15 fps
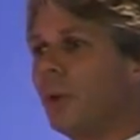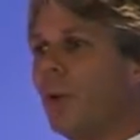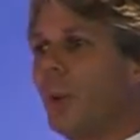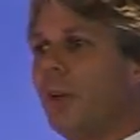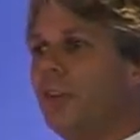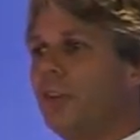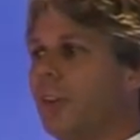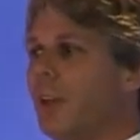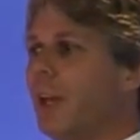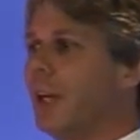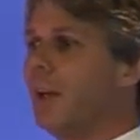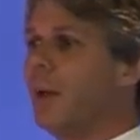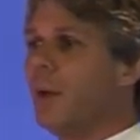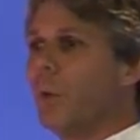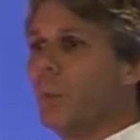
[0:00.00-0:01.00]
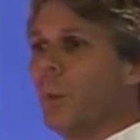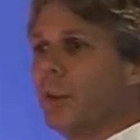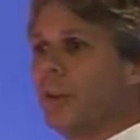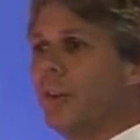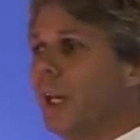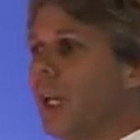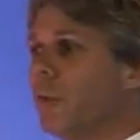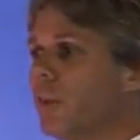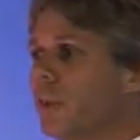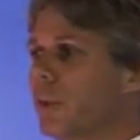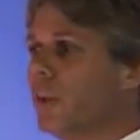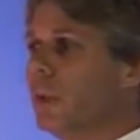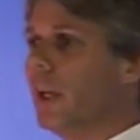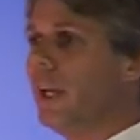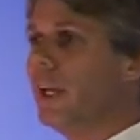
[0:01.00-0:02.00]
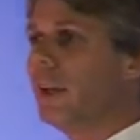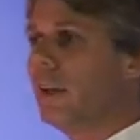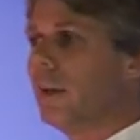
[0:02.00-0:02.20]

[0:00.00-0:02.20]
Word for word: question like, what does an elephant look like?